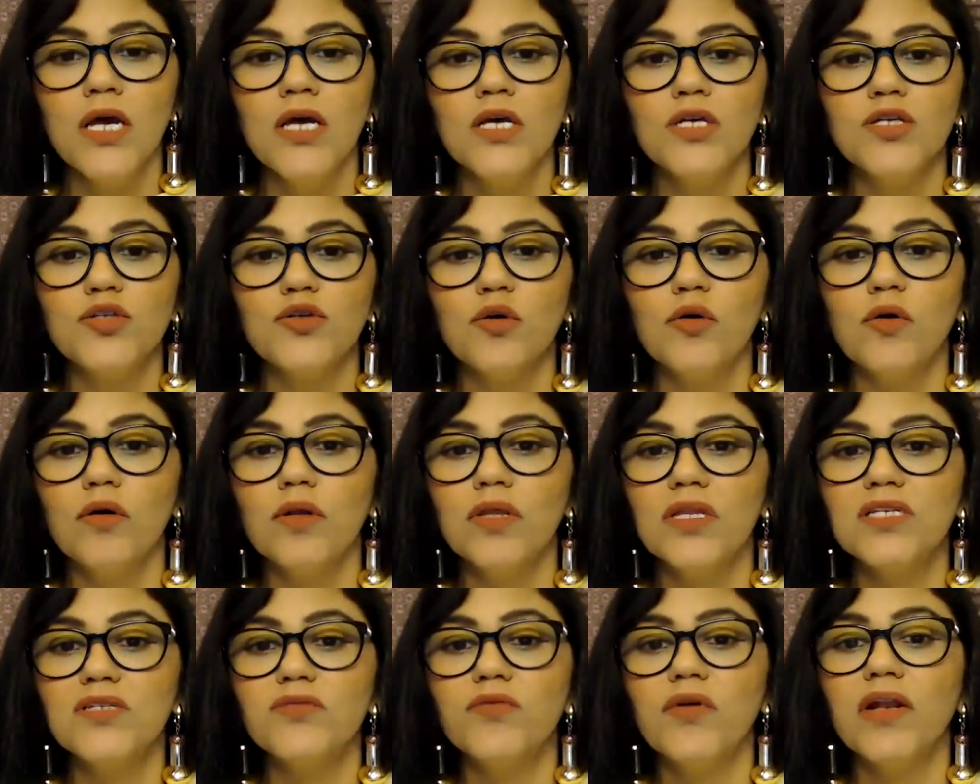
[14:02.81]
So
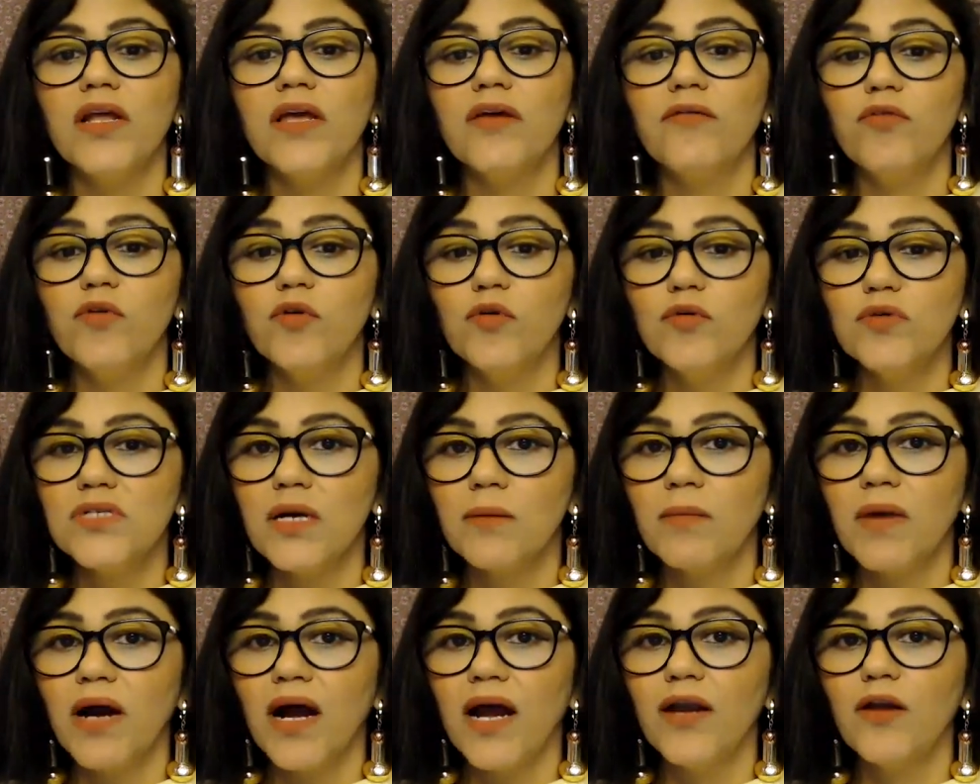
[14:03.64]
this will give you
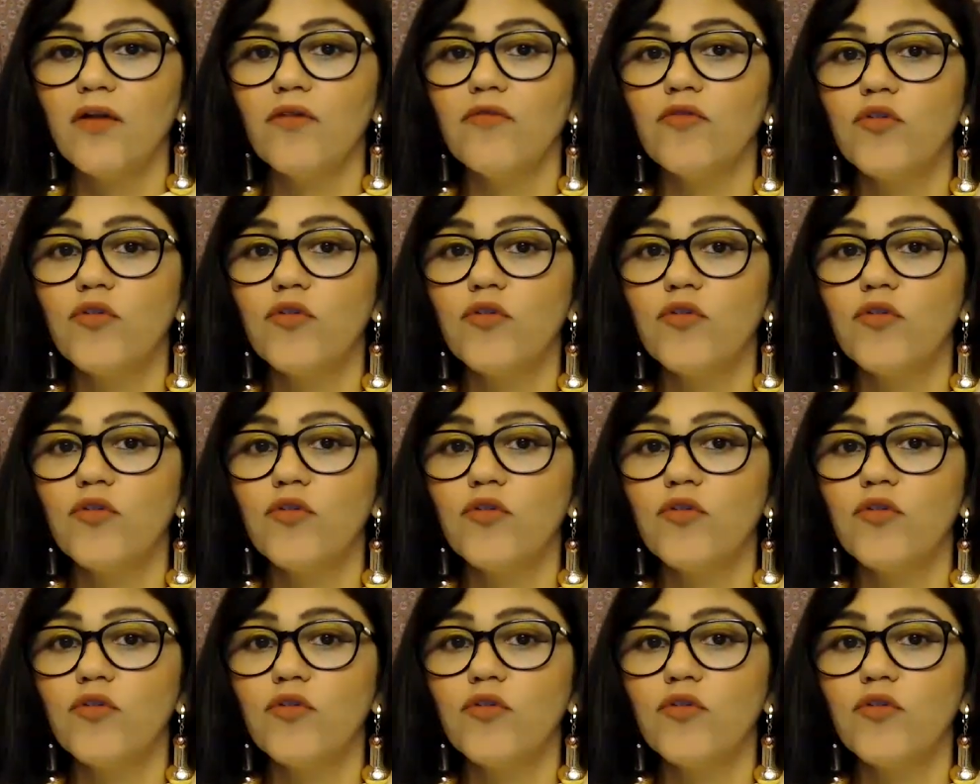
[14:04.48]
some kind of